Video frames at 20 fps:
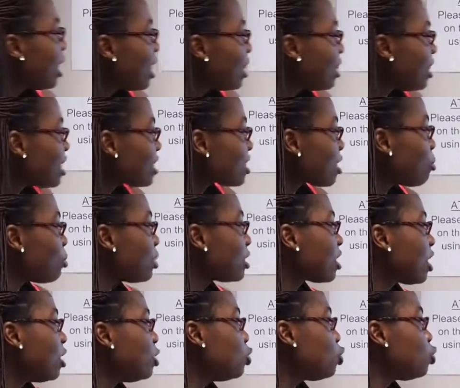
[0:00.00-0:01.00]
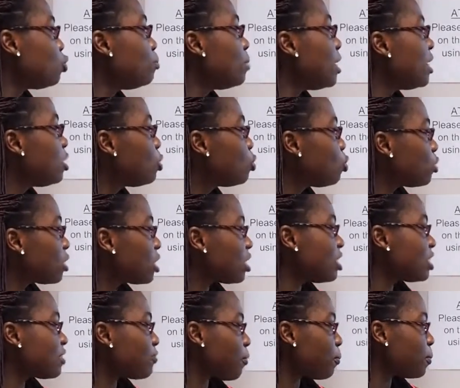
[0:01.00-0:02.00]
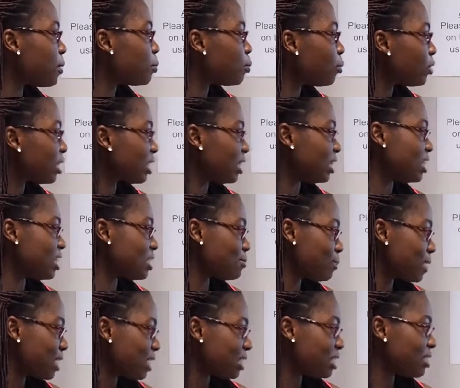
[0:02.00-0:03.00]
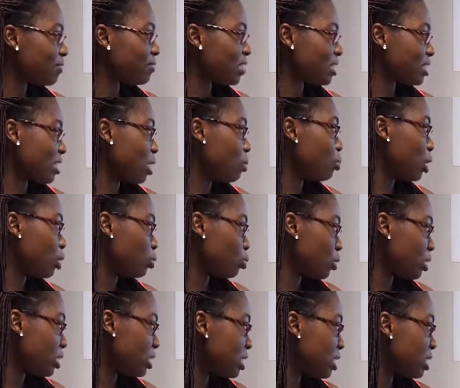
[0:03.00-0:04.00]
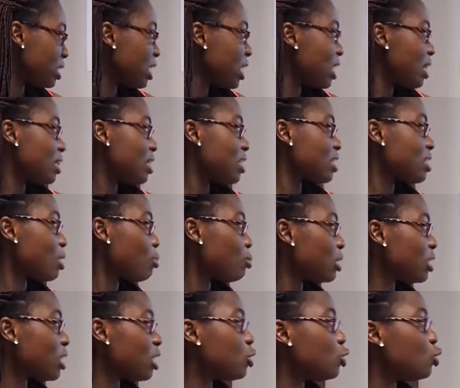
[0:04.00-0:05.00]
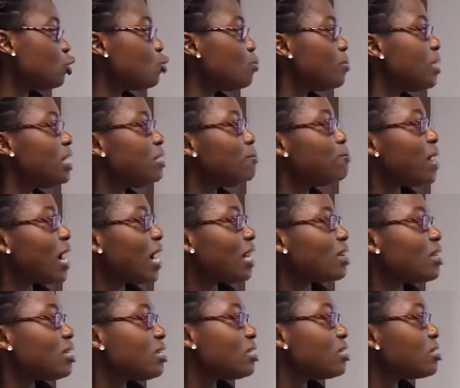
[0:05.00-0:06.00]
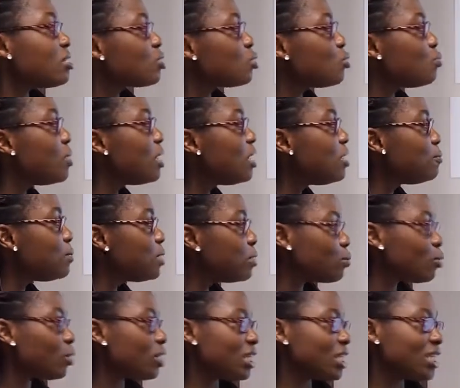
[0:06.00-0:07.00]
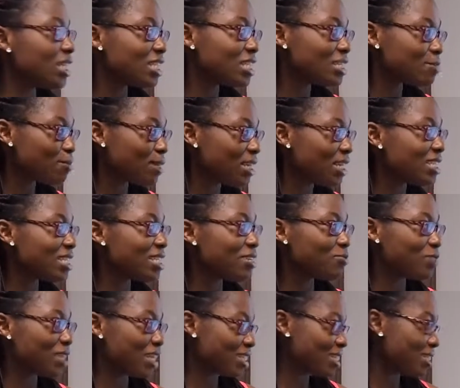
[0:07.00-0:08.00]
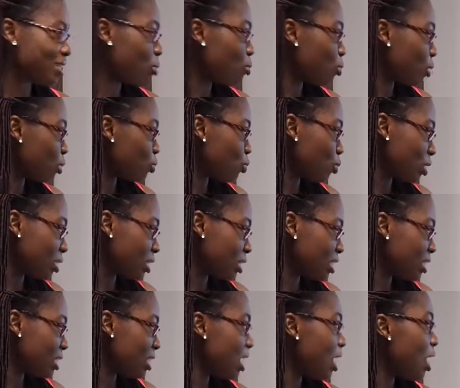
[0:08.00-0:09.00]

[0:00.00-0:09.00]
This someone can do many good things for people in this place if this someone wants. This someone can do many bad things to many people in this place if this someone wants.